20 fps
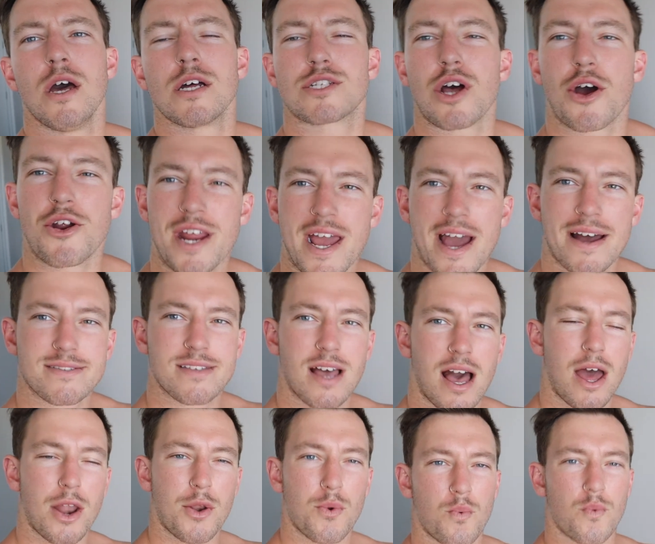So now
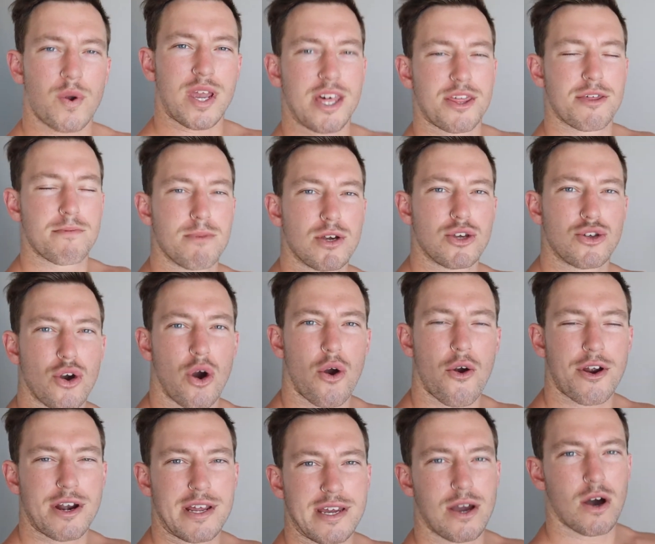done with
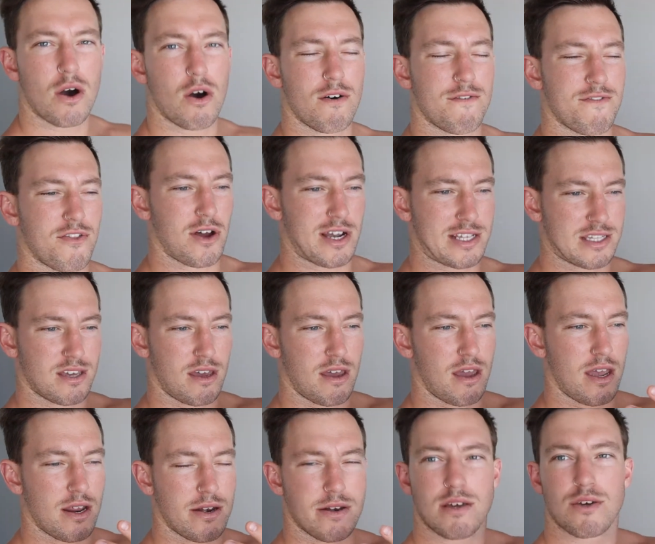majority of like
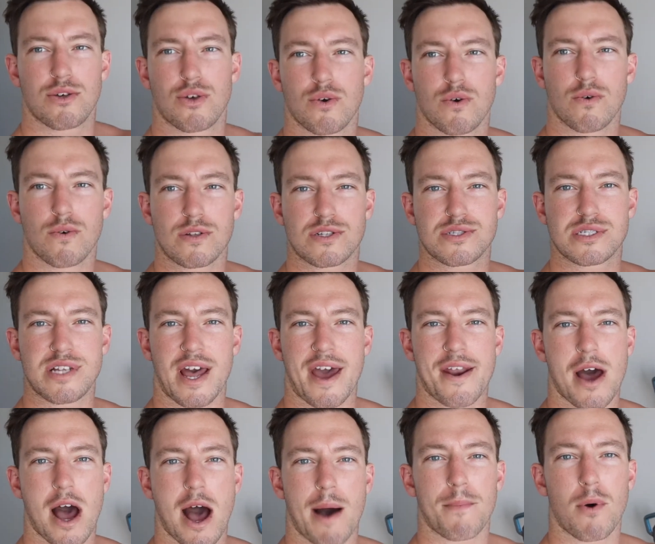the initial
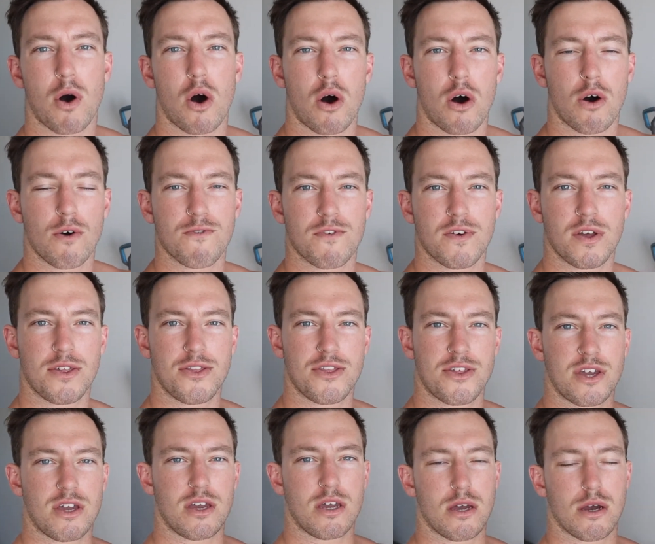setup of
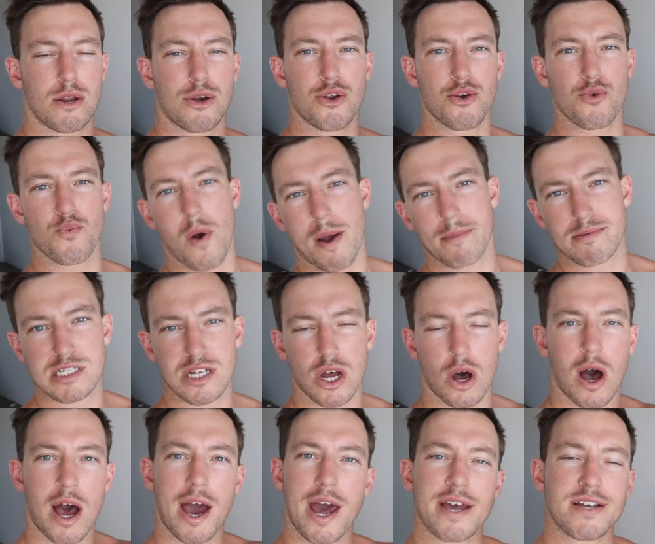the new
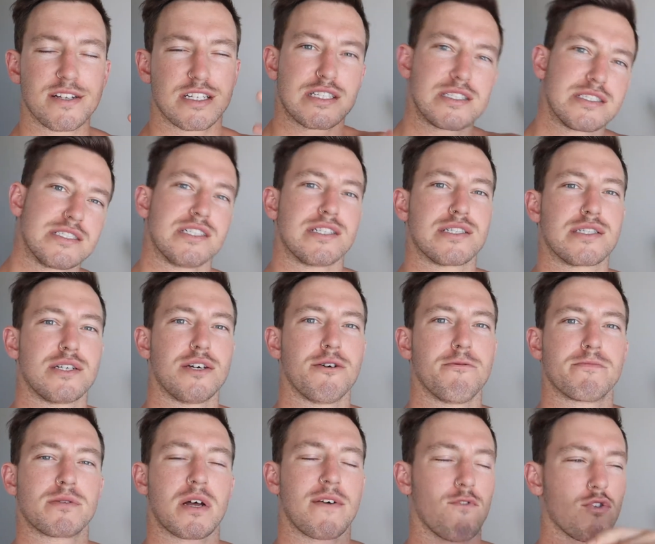website and
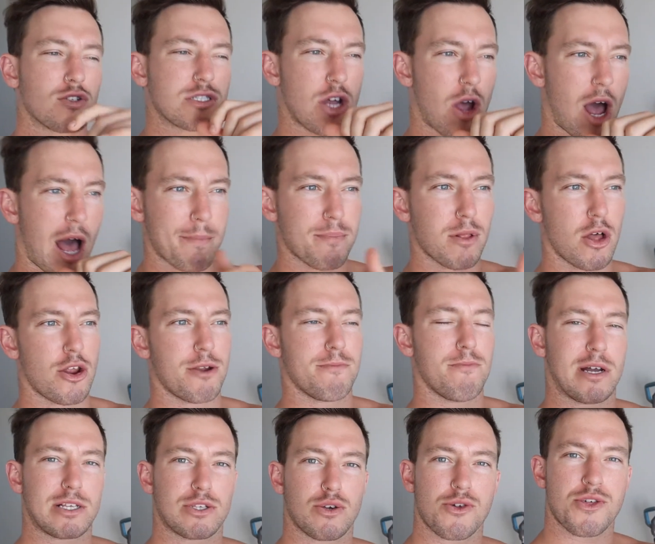systems. I've also uploaded
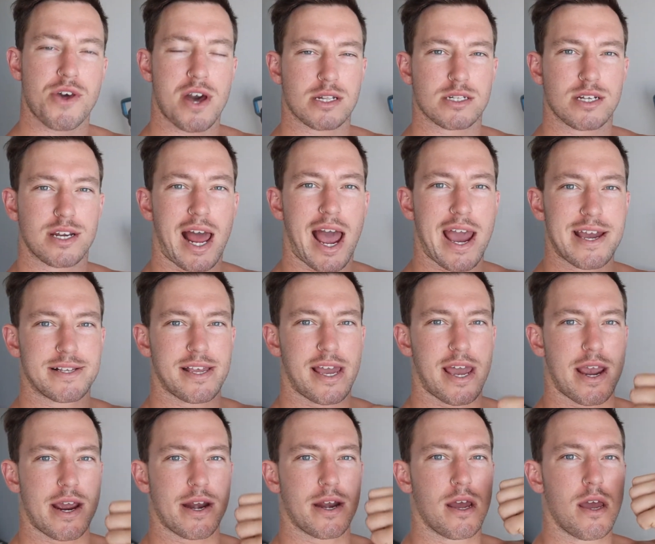my
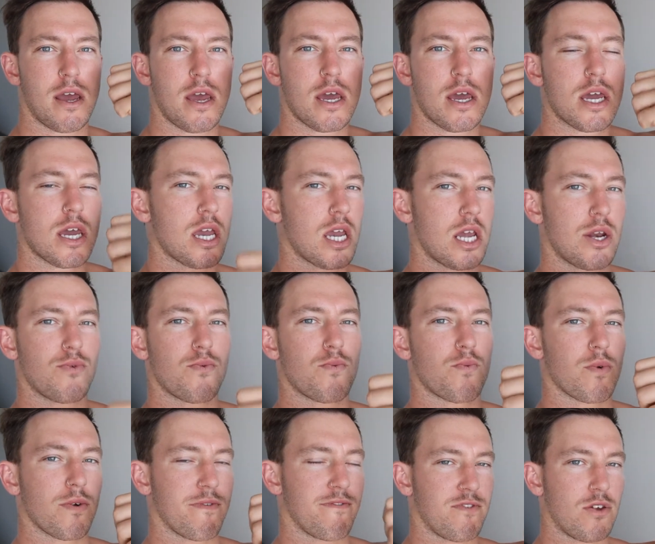2018
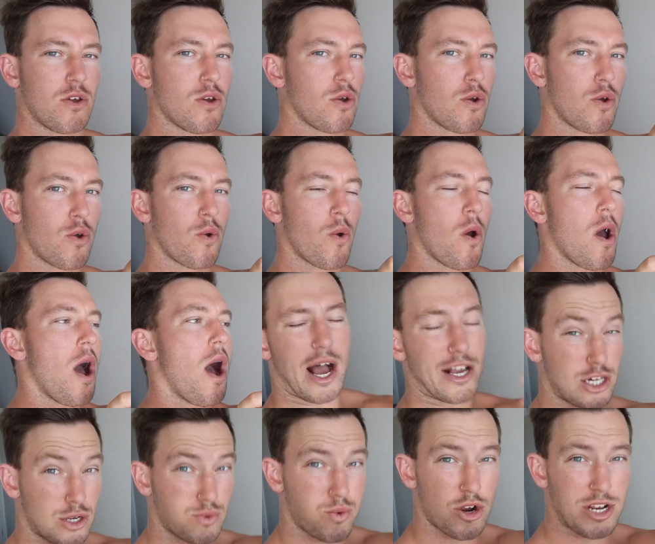in review. I
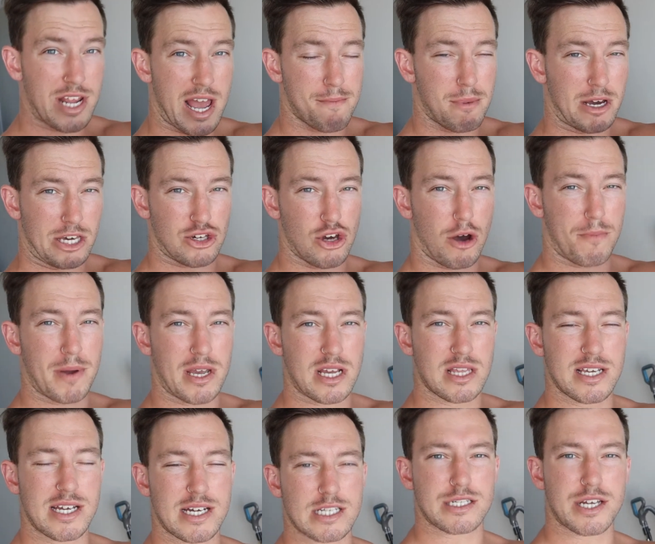just wrote down my
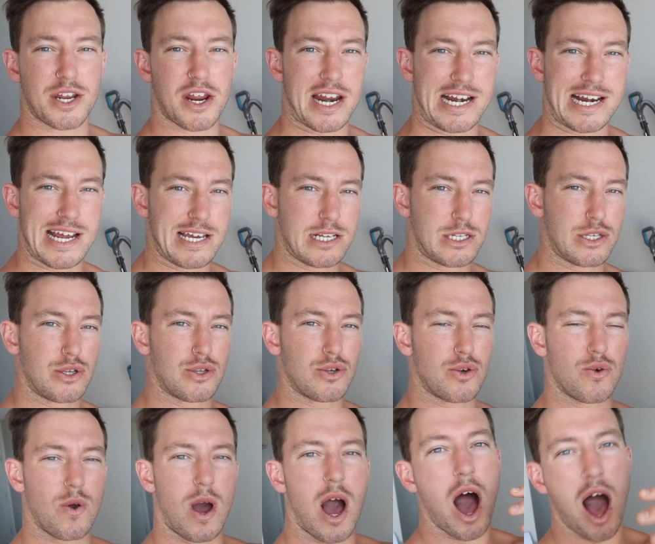shopping list that I need to
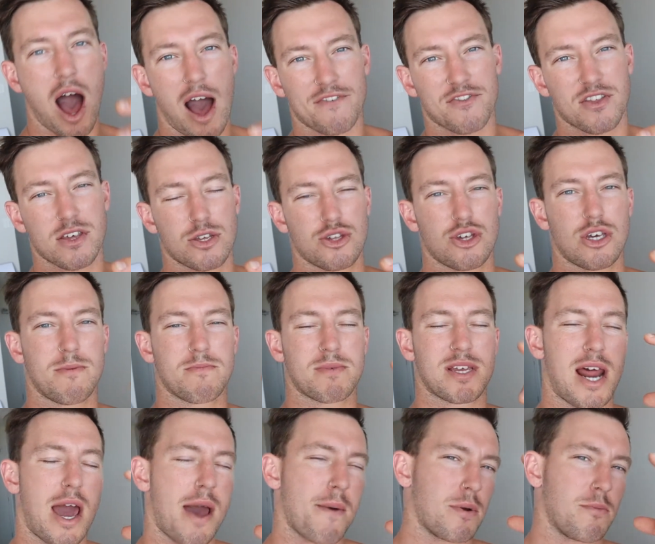do after the gym.
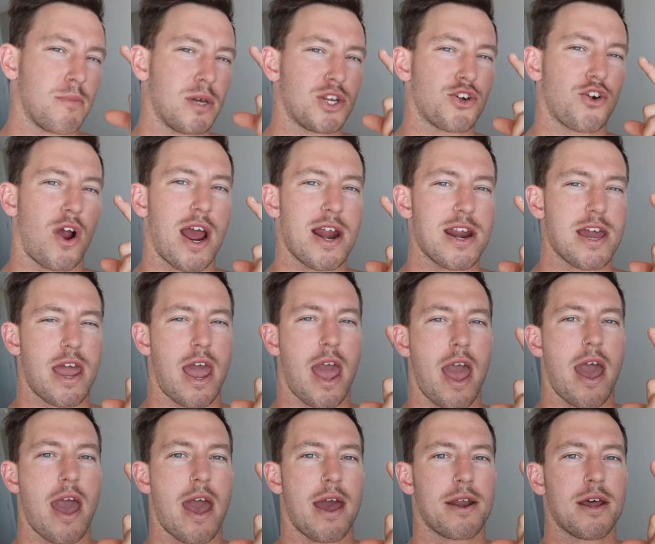Today I'm going to be training
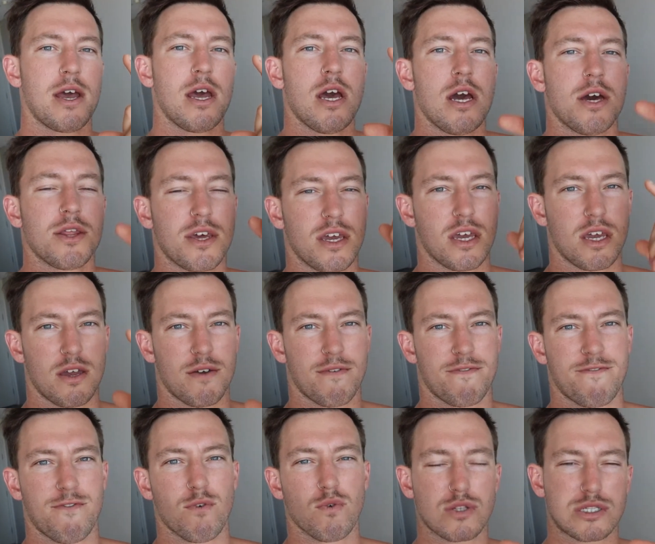at the
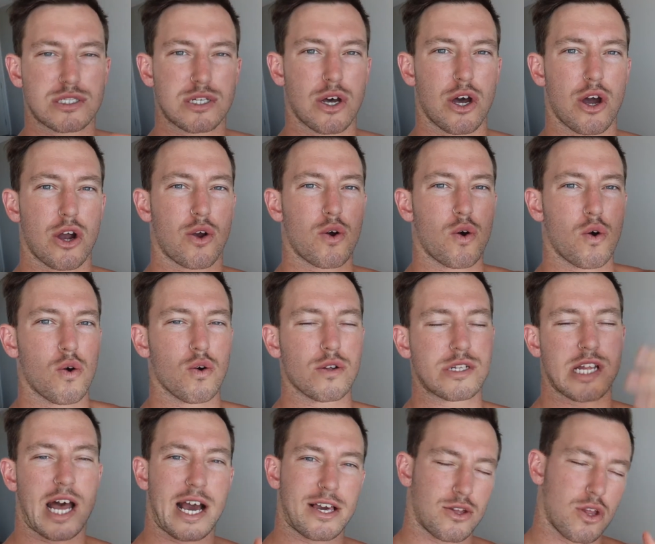Full Circle
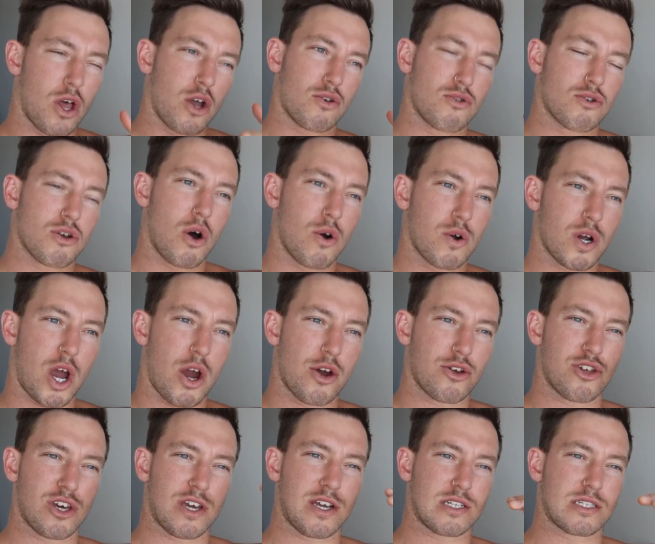/ Logan Cole
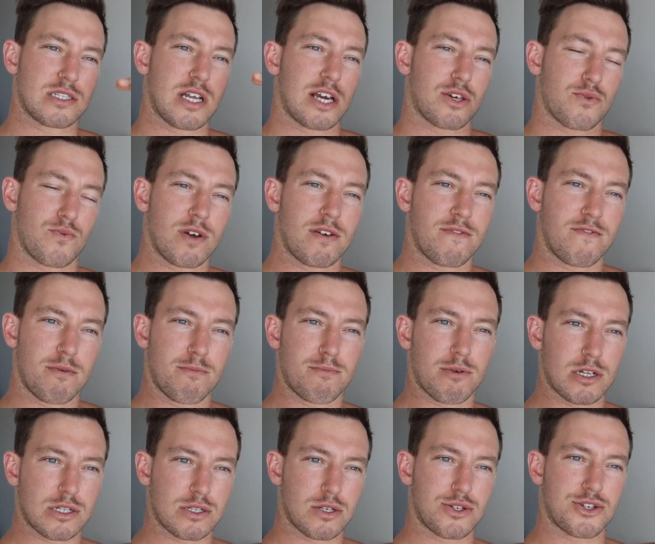Coaching / Rick Fit
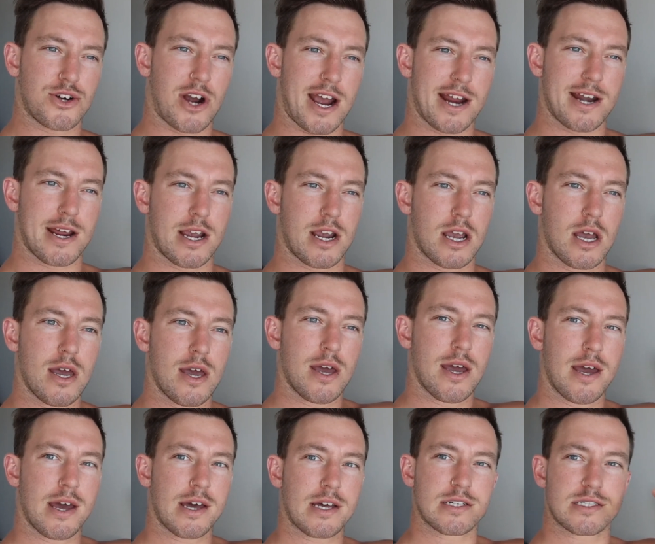Personal Training
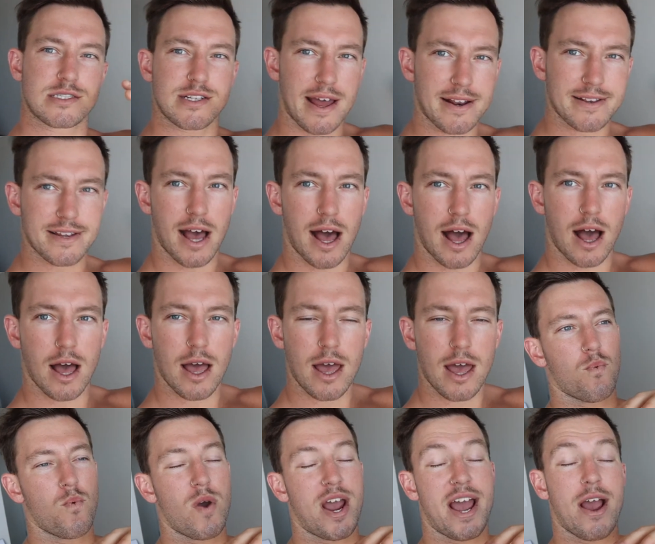Center,
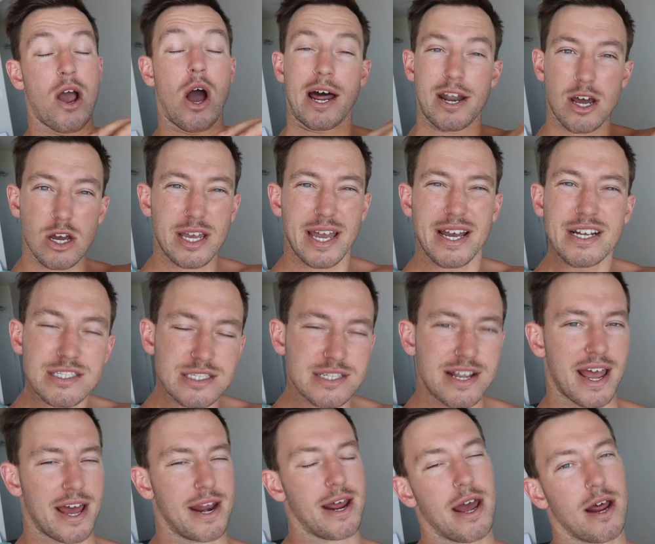where I don't get
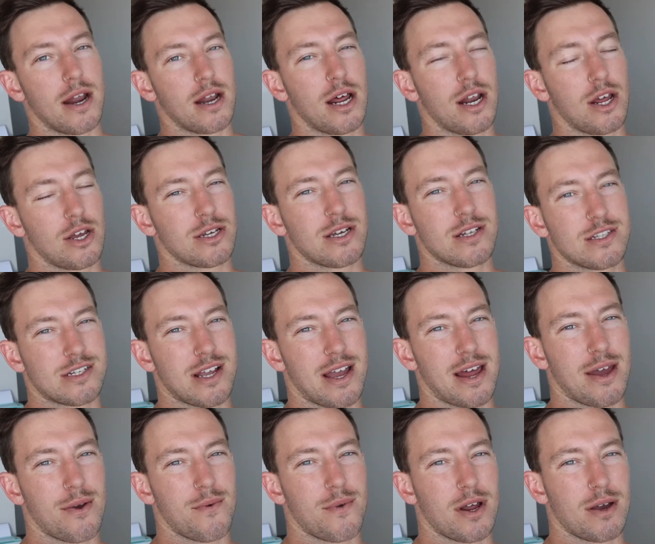stared at. I don't get
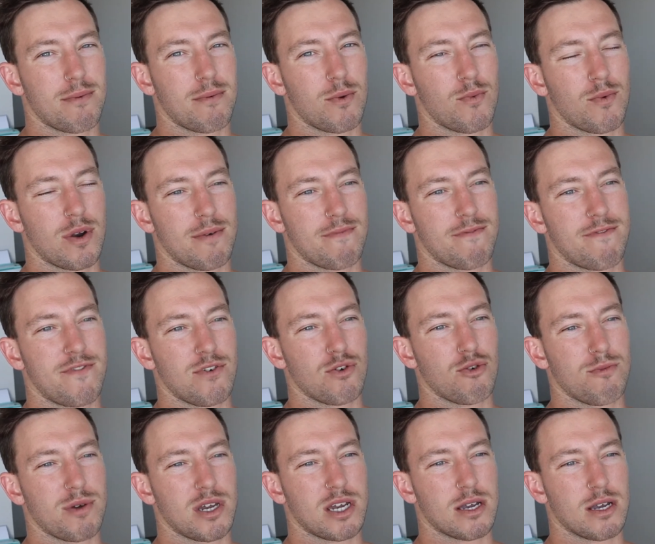stared at when I'm
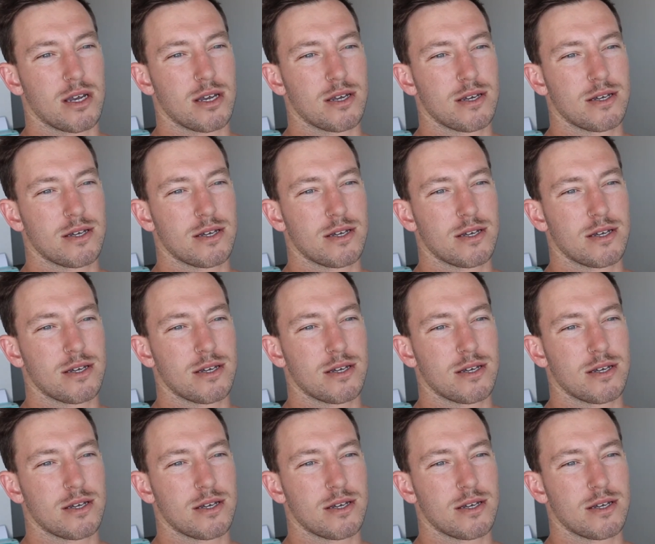filming.